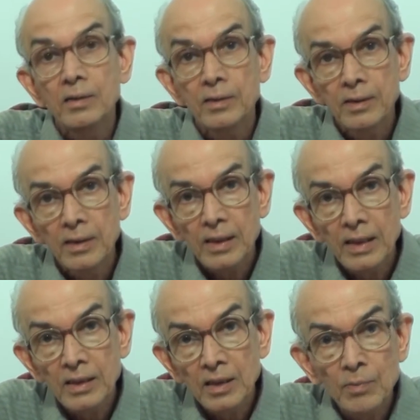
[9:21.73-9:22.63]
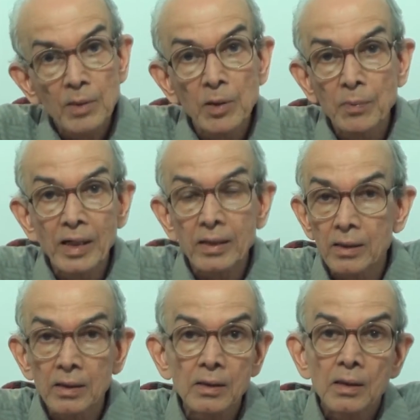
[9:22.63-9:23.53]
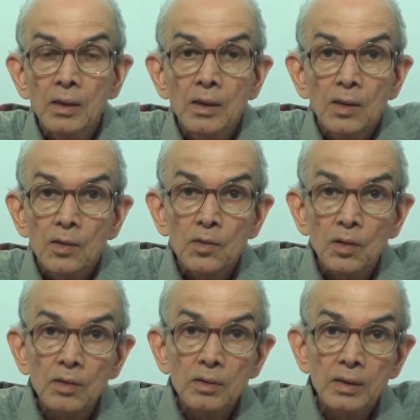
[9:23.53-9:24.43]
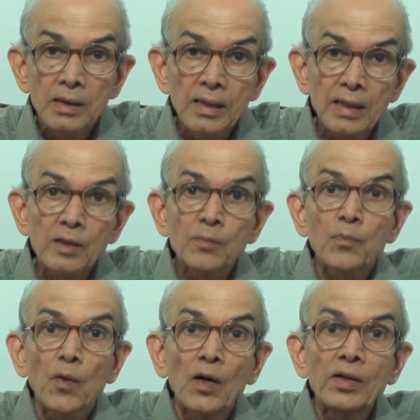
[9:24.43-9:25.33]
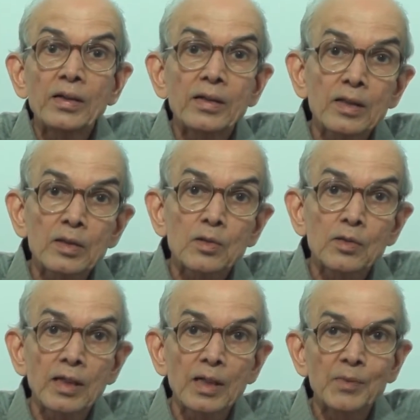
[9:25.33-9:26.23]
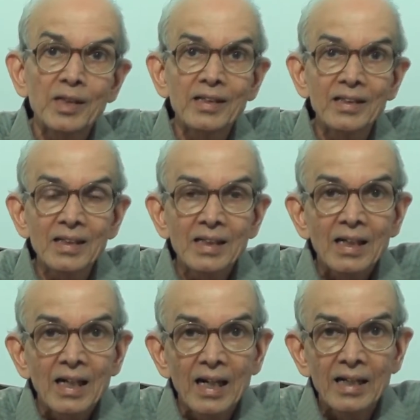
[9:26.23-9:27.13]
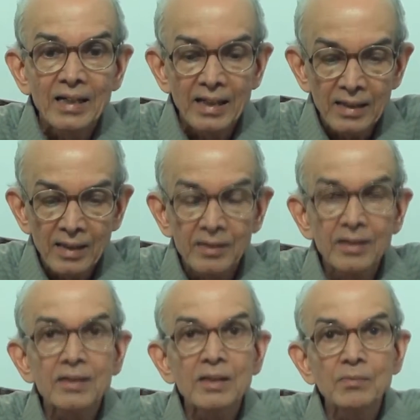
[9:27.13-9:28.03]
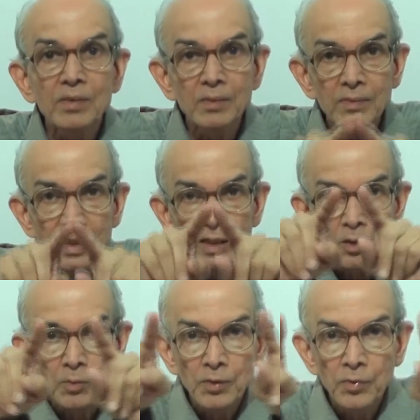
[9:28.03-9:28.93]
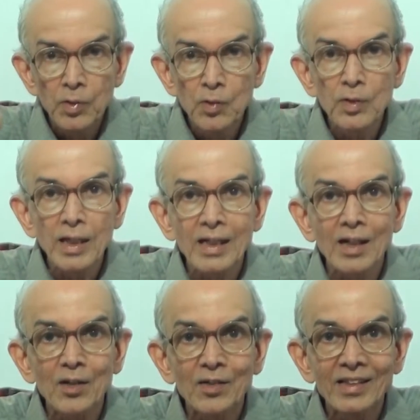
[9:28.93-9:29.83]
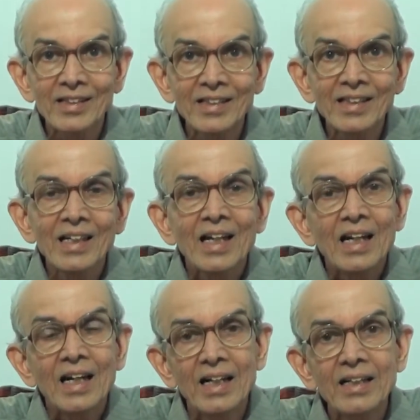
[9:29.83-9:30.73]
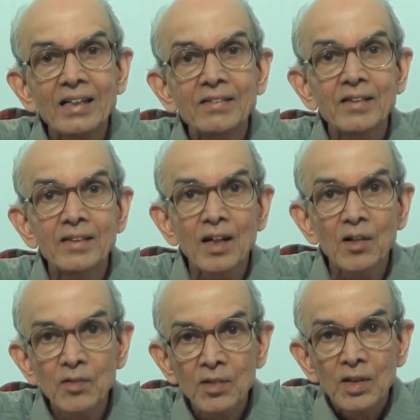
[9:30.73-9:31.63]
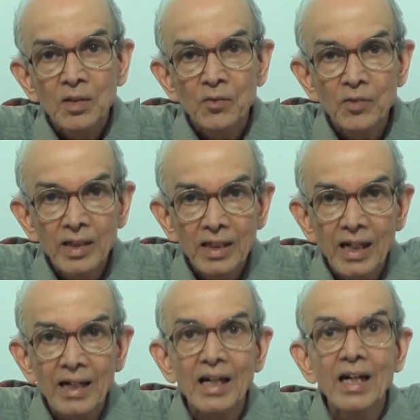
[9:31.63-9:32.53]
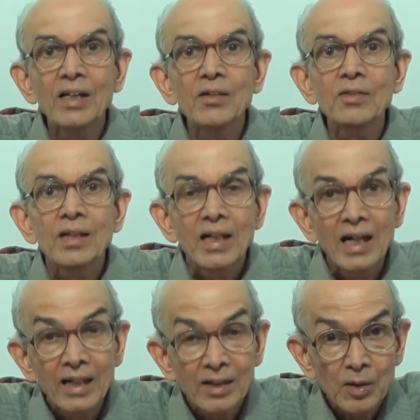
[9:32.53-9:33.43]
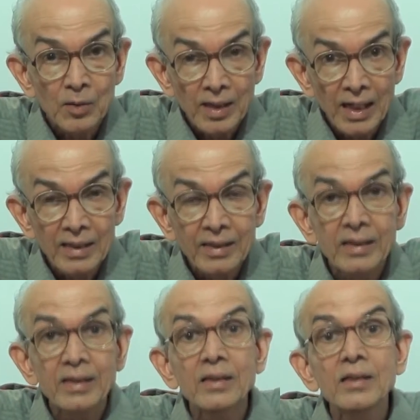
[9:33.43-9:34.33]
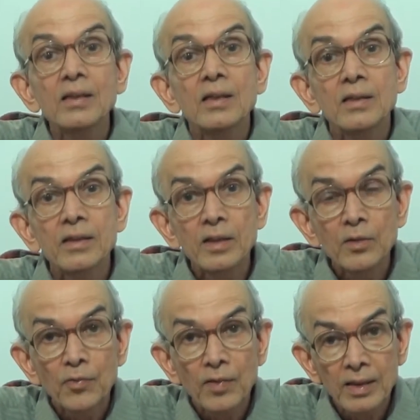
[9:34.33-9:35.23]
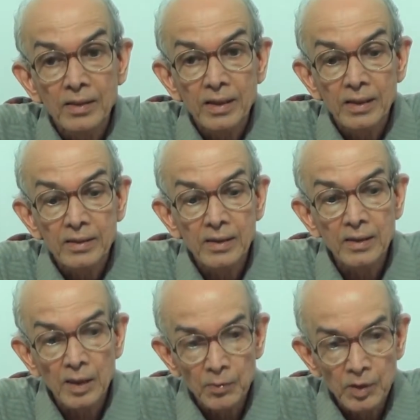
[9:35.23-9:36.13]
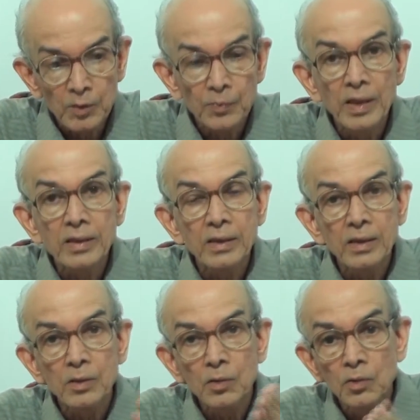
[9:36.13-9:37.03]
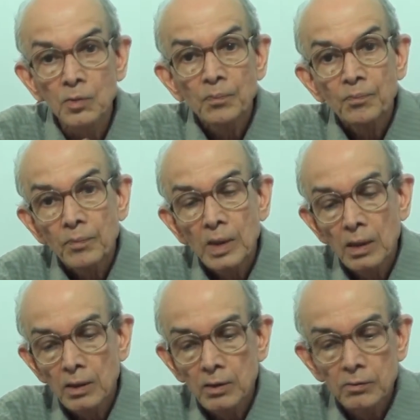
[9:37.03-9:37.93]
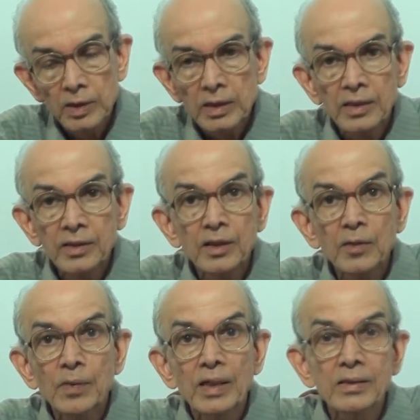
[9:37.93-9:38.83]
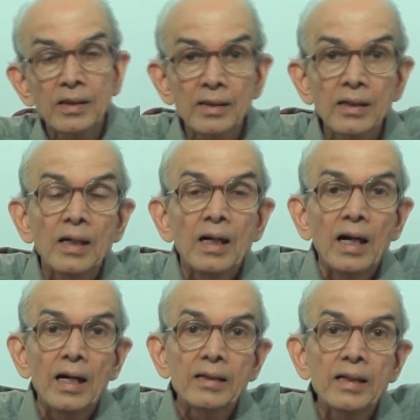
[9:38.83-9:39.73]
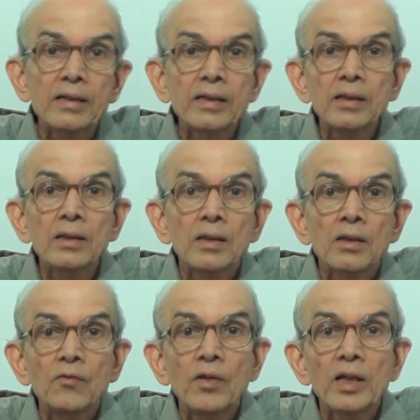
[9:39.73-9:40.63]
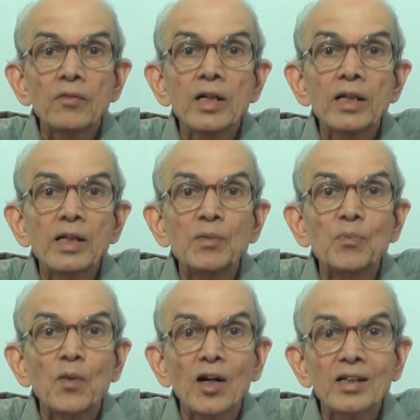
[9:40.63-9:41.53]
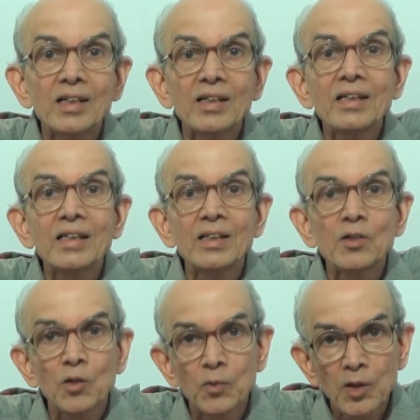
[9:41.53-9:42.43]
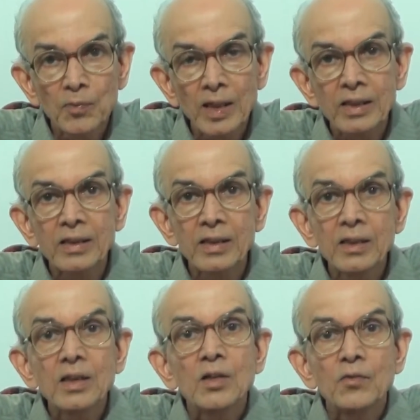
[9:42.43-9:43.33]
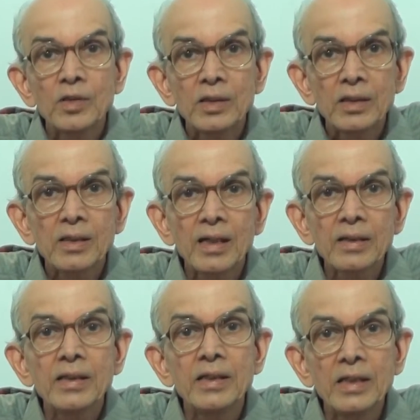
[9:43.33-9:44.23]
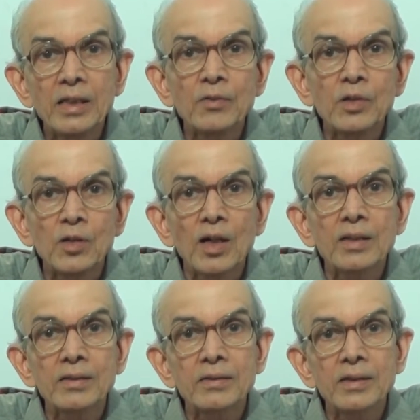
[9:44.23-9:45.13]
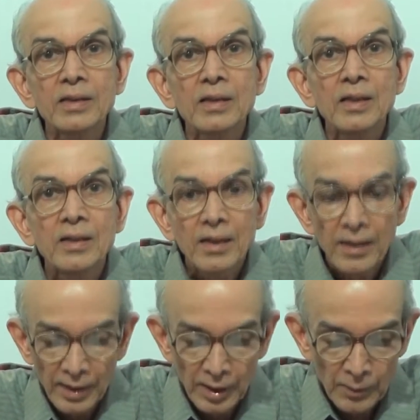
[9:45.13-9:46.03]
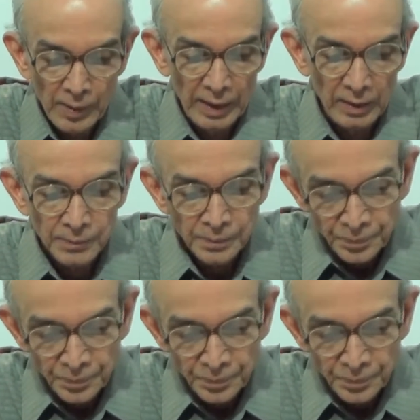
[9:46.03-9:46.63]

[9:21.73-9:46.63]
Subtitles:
In another case it may be mental. So these are the pointers to the remedy, and then other symptoms are to be viewed accordingly, and this is how we arrive at totality, the differentiation of this patient to with another patient, and that is very, very important in homeopathy, which is an individualistic treatment.